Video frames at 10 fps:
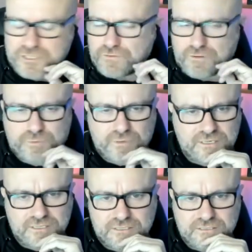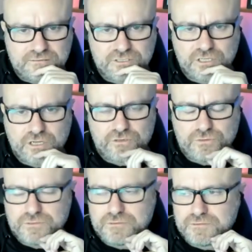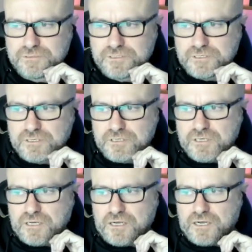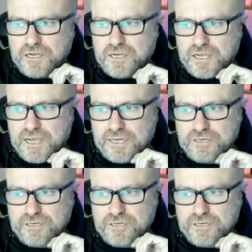of operators. So good. Had